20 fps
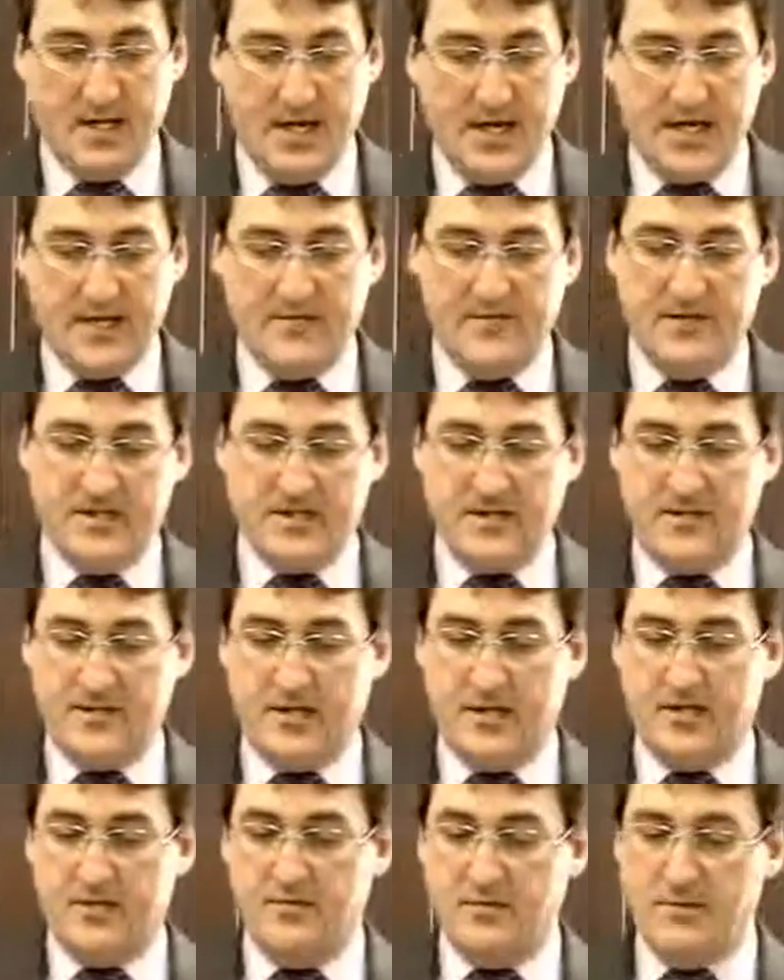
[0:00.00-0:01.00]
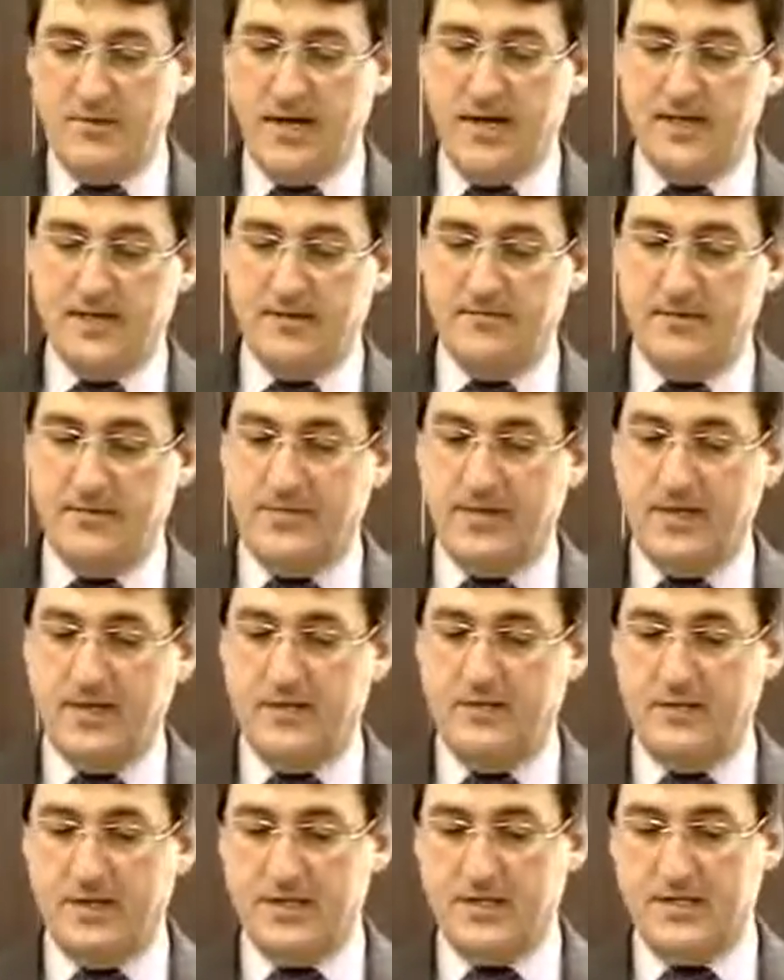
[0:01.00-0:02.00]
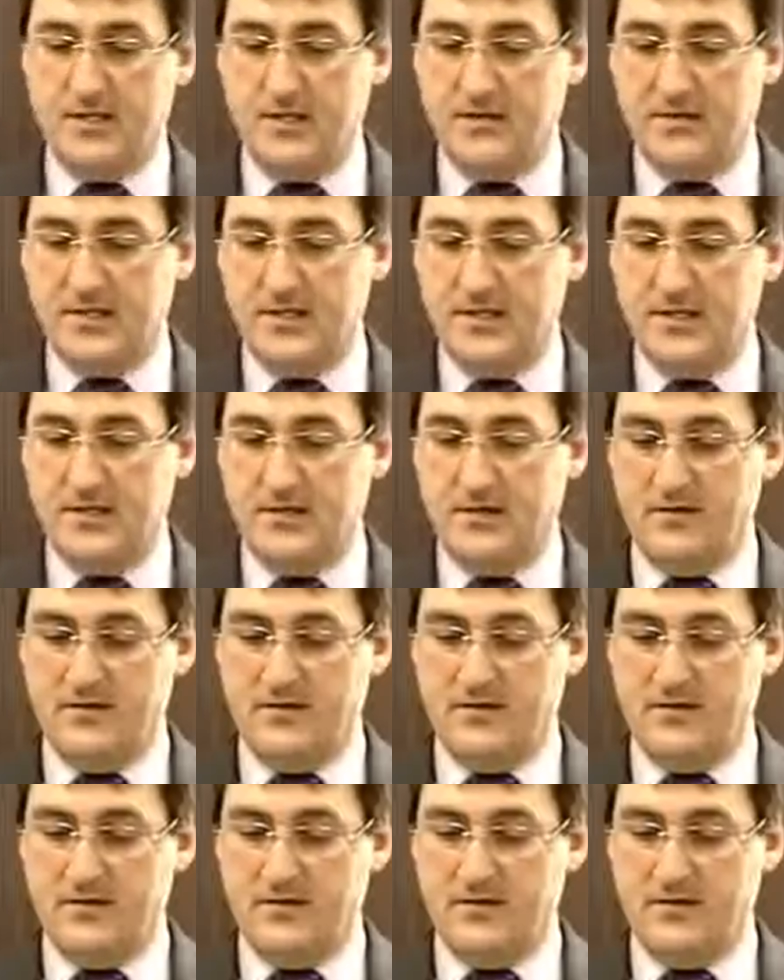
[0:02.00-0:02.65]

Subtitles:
at every seminar to remind everybody of what services are